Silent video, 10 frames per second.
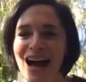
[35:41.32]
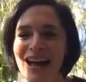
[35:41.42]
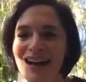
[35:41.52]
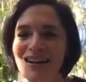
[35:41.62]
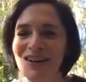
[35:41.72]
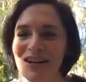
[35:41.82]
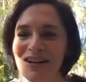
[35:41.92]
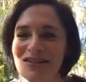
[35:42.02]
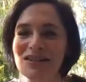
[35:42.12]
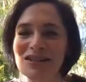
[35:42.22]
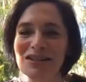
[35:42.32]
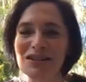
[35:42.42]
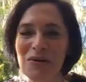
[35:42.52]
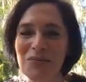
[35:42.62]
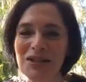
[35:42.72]
I have earned
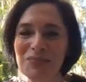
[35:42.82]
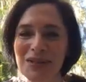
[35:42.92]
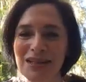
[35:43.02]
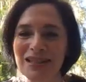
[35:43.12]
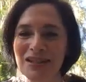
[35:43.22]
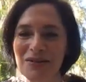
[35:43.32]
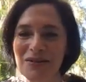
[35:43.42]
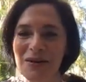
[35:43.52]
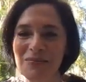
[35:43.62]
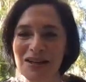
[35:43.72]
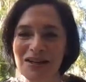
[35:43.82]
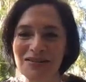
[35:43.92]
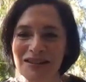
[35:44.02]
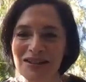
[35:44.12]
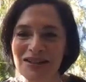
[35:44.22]
so much business throughout my
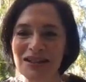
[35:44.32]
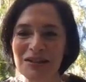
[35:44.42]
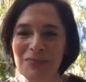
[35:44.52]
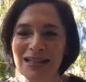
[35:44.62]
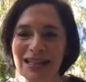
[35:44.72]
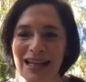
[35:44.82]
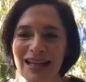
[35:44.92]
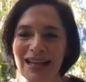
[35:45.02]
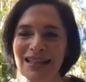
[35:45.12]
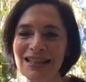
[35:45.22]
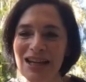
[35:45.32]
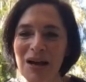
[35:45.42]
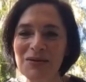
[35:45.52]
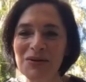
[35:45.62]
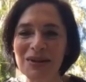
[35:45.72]
career just by taking the
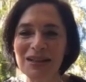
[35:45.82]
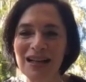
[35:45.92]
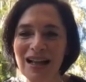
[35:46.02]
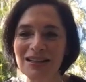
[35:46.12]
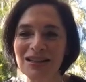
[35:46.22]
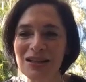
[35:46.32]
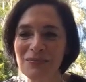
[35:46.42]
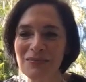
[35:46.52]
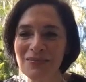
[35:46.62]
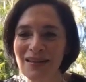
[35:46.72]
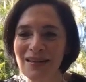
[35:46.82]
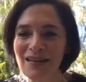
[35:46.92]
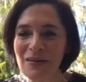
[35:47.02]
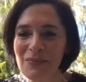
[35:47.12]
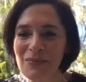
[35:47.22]
time to acknowledge the,
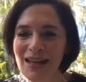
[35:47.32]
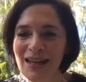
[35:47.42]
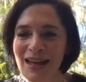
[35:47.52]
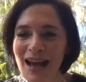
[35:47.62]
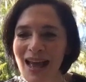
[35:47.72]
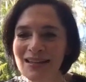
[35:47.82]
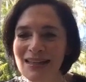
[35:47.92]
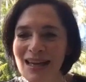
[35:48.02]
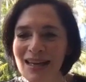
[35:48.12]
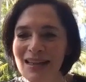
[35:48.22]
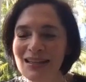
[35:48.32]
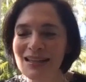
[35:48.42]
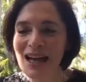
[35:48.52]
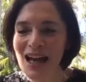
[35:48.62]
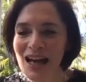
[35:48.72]
the meeting and take the
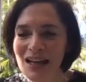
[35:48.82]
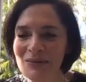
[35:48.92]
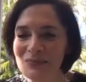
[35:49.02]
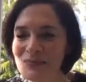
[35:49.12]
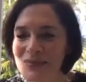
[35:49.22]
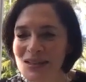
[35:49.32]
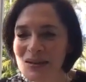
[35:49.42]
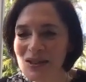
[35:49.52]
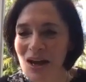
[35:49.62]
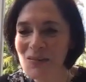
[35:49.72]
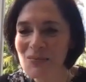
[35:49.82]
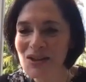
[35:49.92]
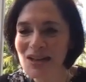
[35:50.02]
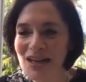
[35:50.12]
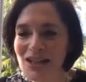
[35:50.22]
time, some time
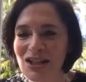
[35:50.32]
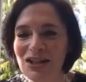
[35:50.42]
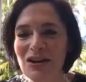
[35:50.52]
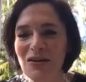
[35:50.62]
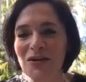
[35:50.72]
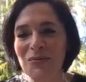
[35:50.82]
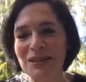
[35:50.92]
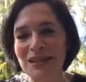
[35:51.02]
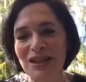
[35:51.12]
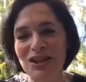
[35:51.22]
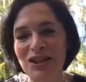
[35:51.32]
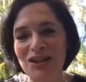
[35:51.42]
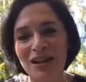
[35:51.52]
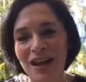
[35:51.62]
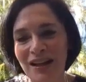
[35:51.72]
to get to know the potential
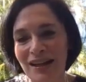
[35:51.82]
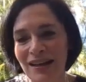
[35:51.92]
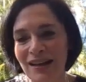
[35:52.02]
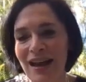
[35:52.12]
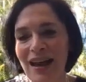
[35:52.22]
client.